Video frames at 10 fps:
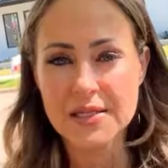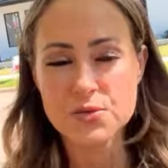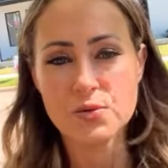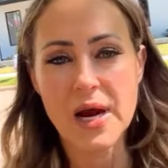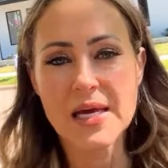
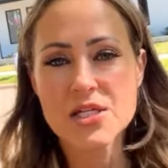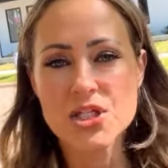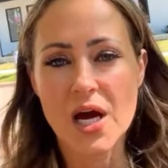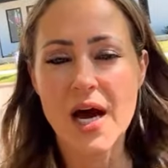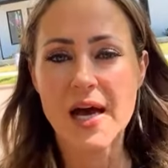It's right
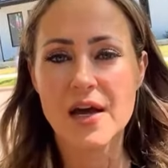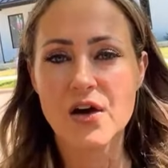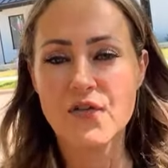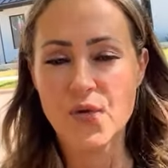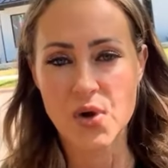shy
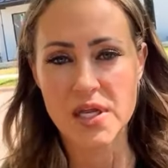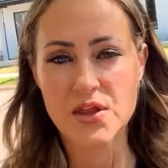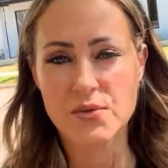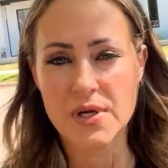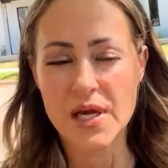of
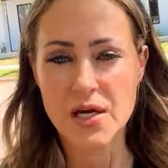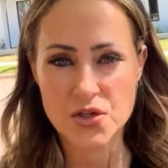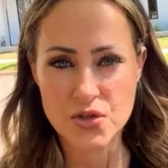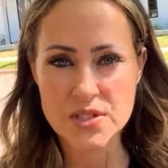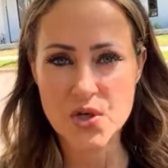forty-three
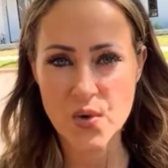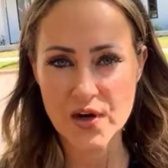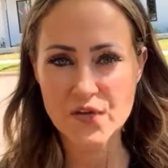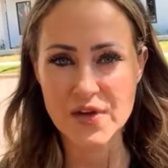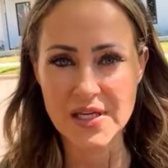hundred
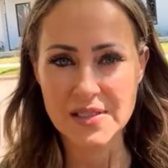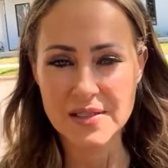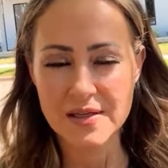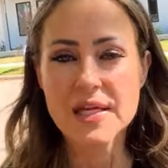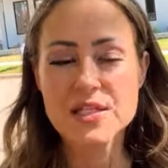square
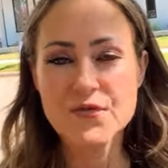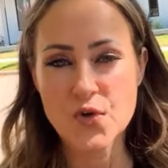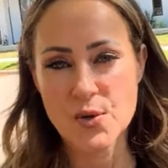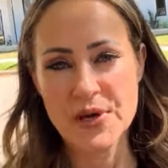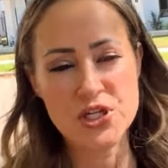feet. It's
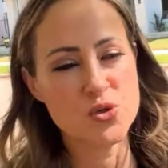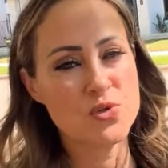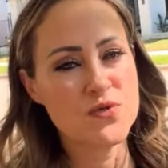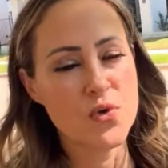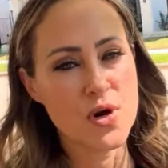four
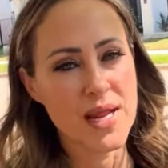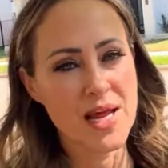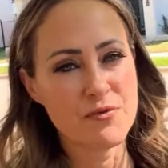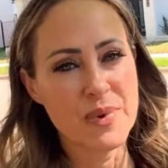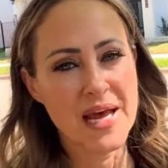bedrooms, four and a
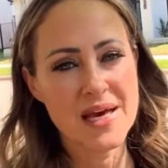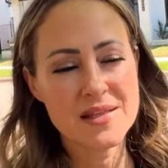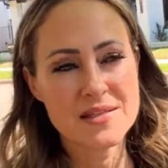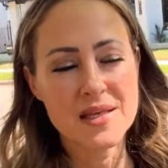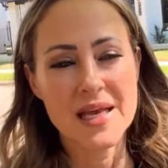half
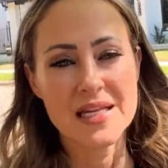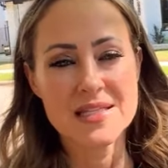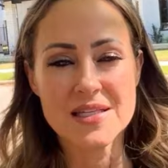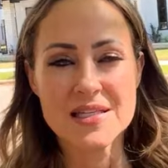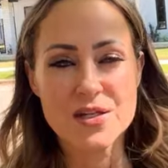baths, and
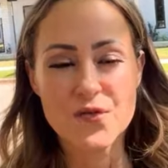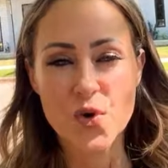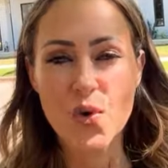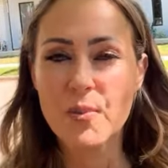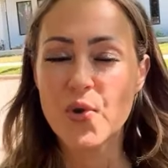it's listed
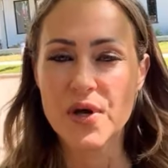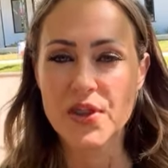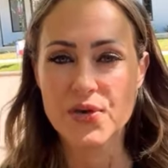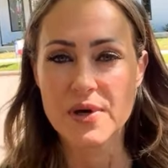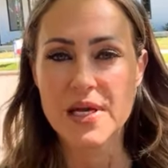for one
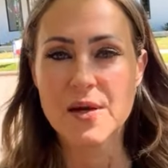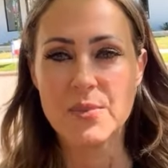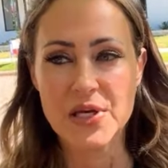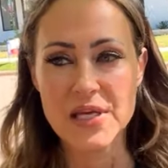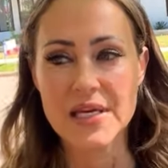point three
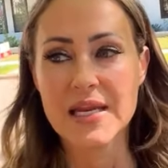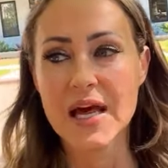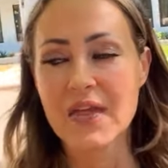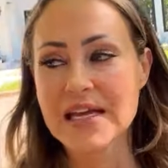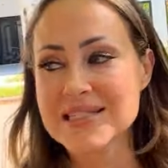million.
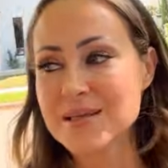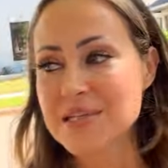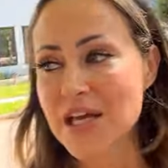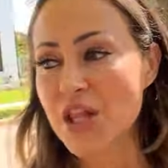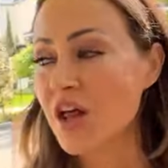Now that seems
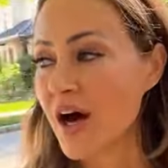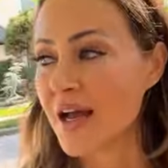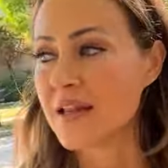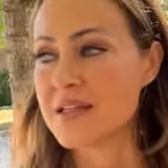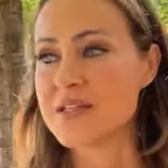like a
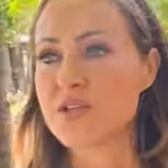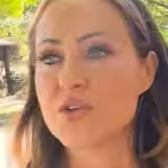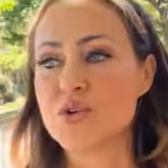lot until